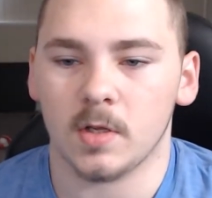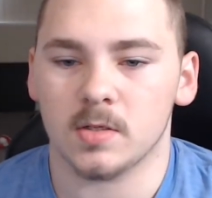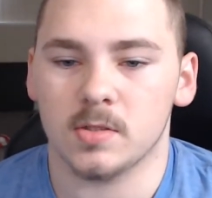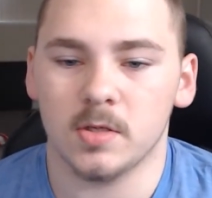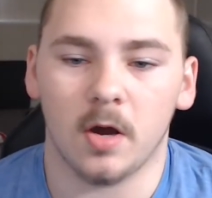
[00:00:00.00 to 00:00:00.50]

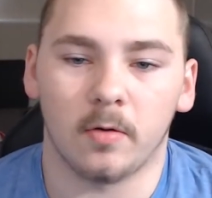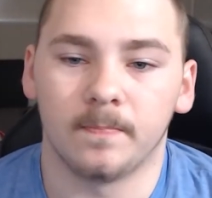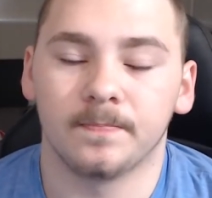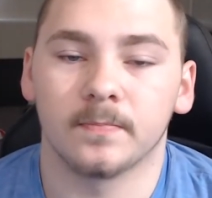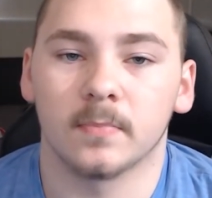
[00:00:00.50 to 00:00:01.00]
So
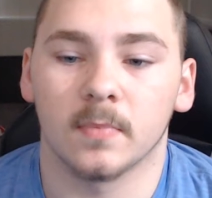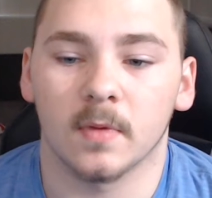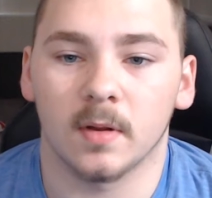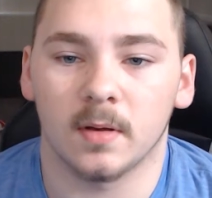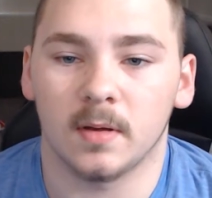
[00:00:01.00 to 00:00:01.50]

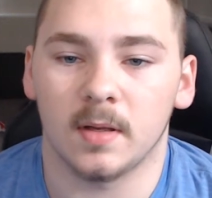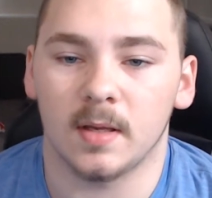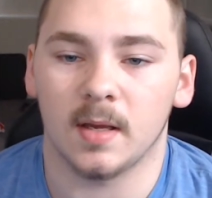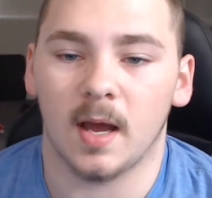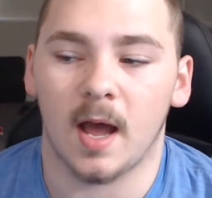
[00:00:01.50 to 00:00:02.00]

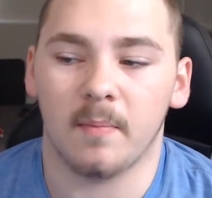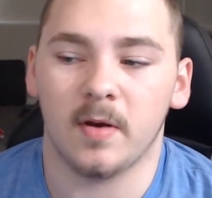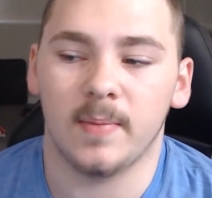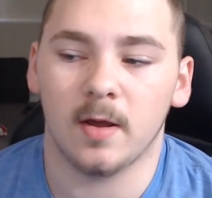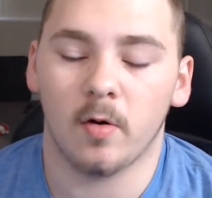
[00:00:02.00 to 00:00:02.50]
I'm gonna
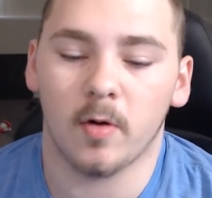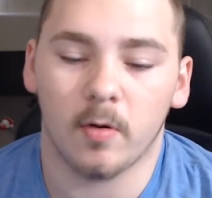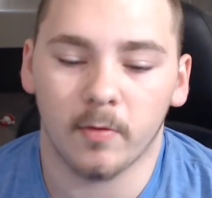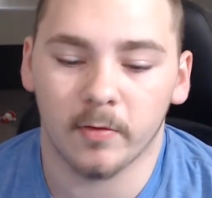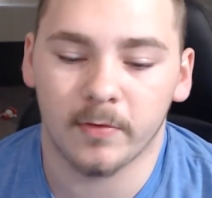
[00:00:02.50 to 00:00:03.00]
be going
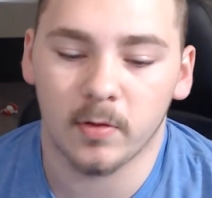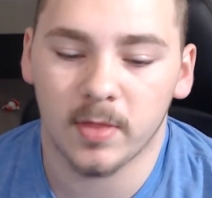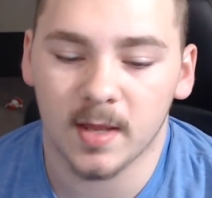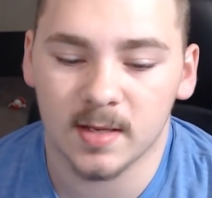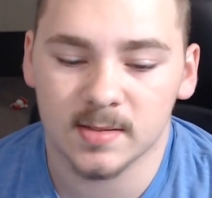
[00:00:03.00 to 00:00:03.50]
over a few
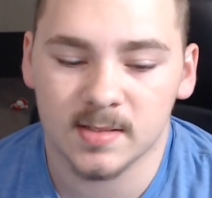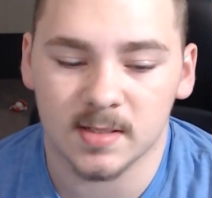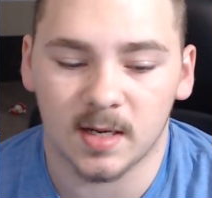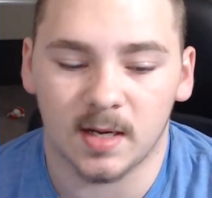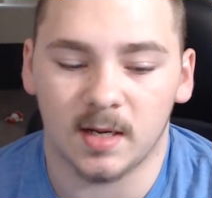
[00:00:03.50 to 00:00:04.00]
things,
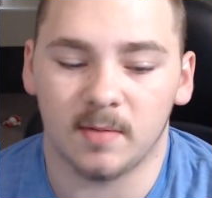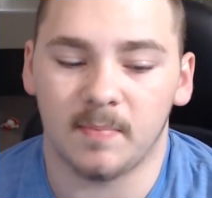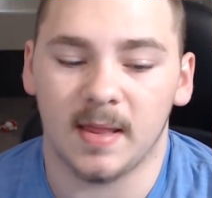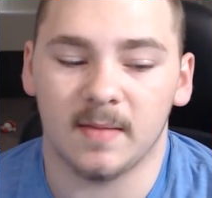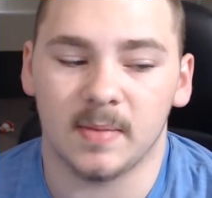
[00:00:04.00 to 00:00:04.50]

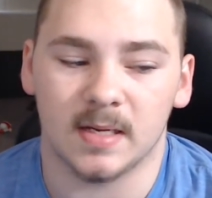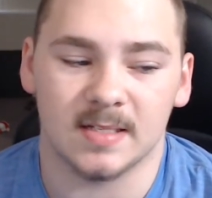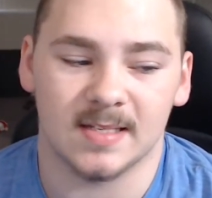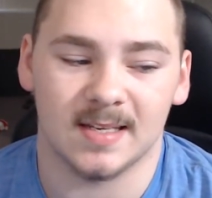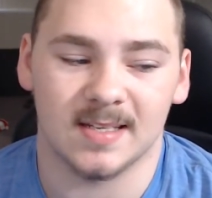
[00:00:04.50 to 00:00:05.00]
mainly
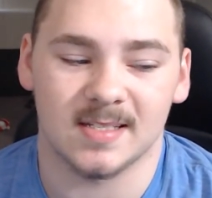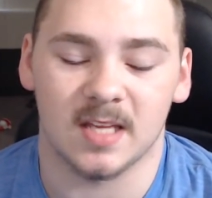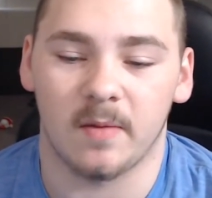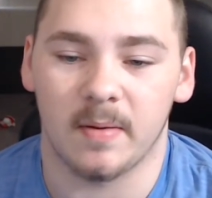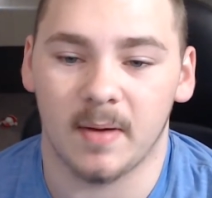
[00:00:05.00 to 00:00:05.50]
because this is
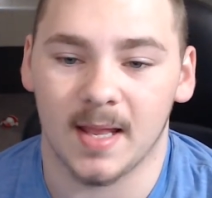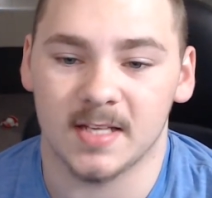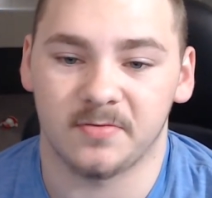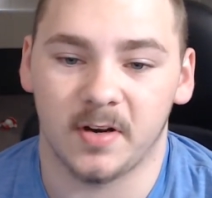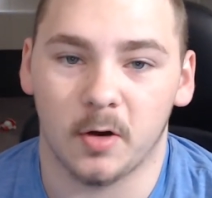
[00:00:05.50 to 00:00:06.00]
gonna be my
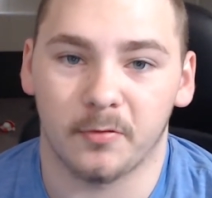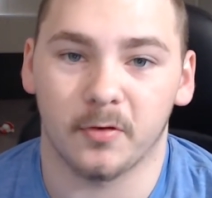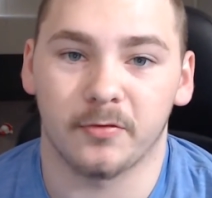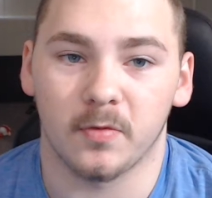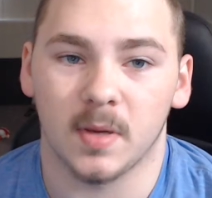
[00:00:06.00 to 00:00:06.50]
last video for a
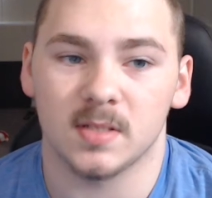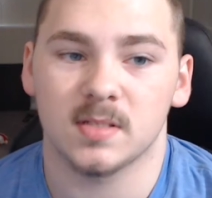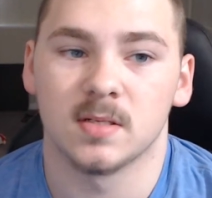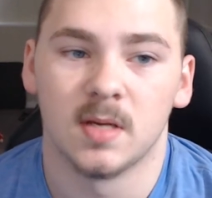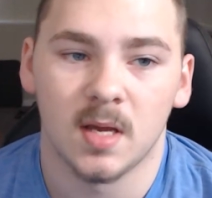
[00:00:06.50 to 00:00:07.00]
few
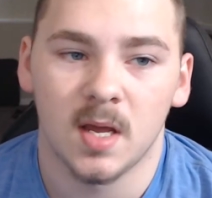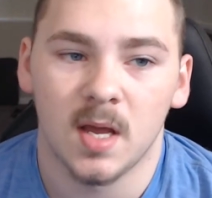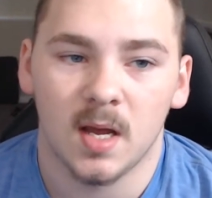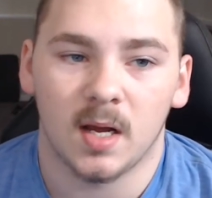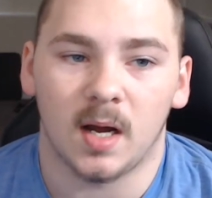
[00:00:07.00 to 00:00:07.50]
months.
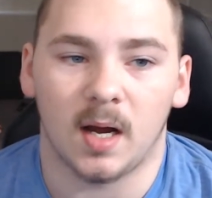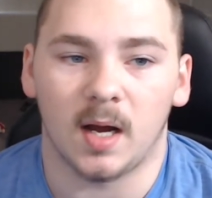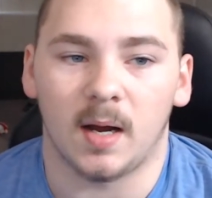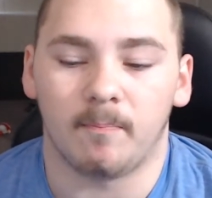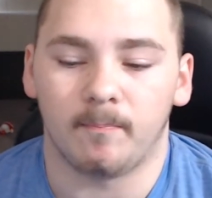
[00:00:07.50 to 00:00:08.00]

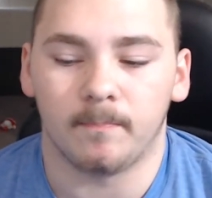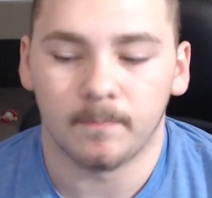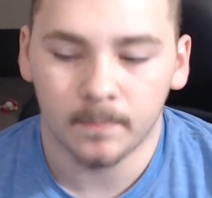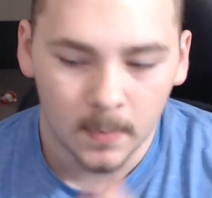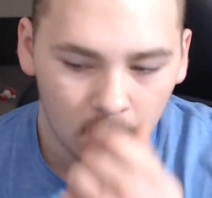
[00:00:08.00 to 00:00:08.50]
Um,
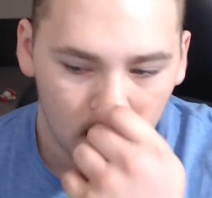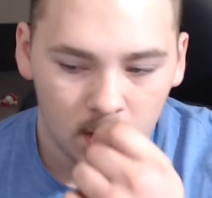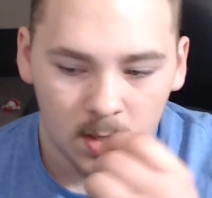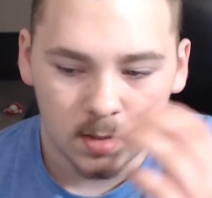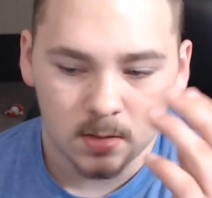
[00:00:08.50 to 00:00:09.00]

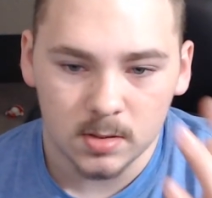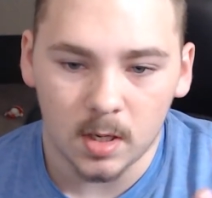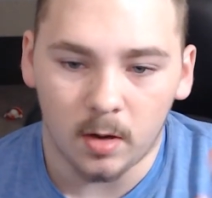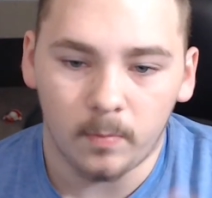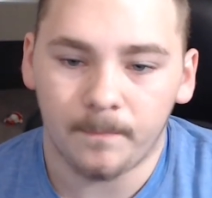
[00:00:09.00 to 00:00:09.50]

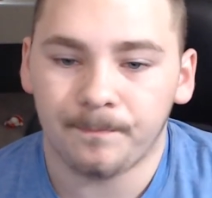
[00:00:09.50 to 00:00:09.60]
so